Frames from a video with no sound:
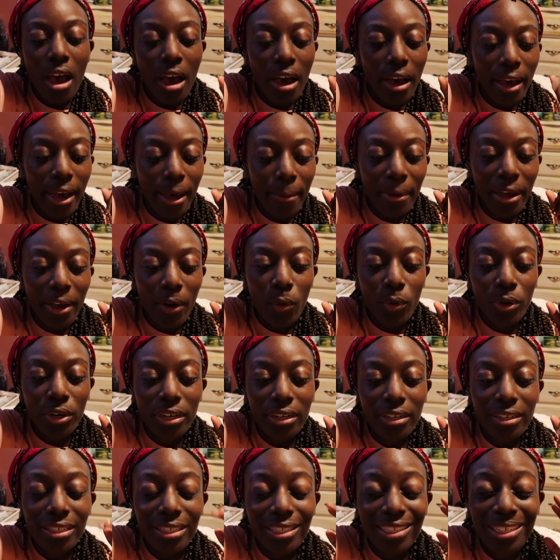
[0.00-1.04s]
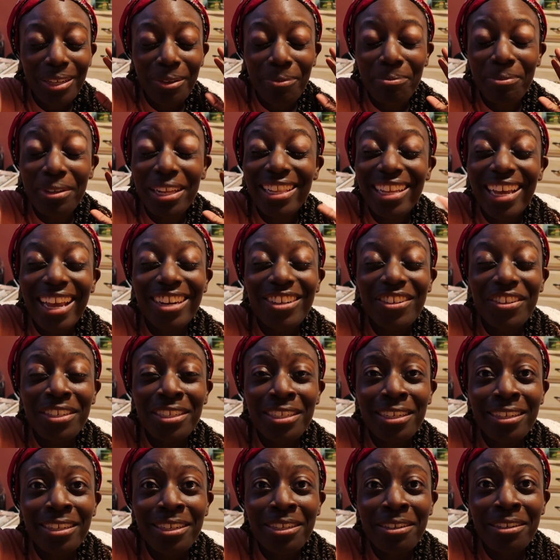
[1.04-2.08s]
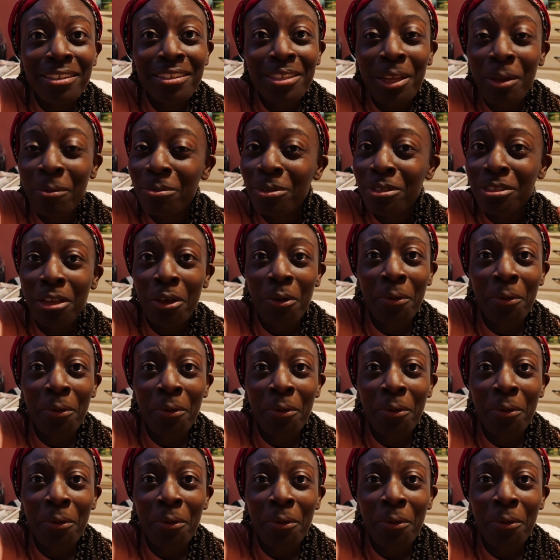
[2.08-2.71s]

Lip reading: I ordered some planner stickers. I'm so